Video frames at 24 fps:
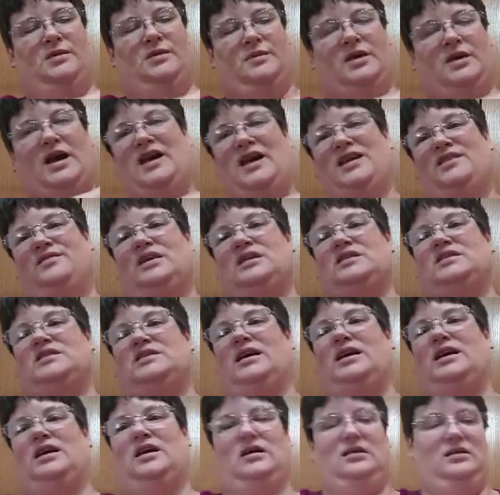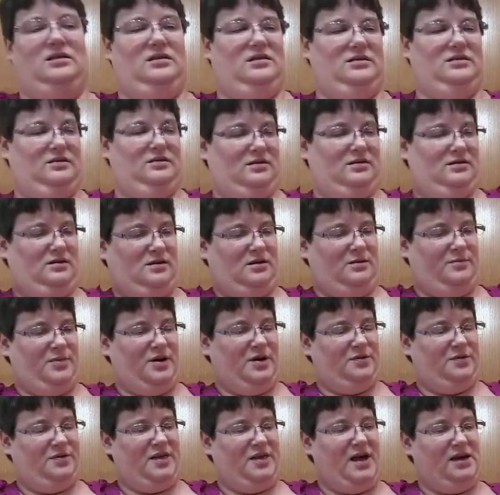I'm kind of excited
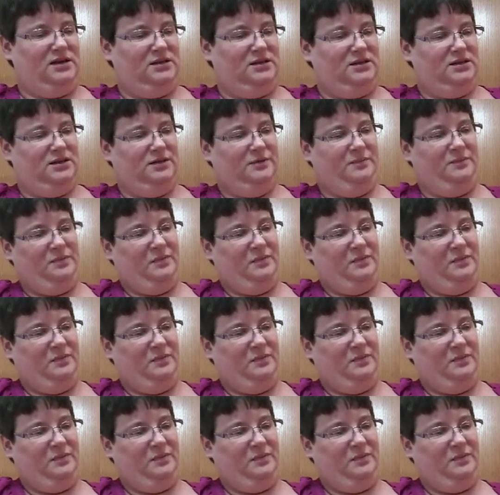about that.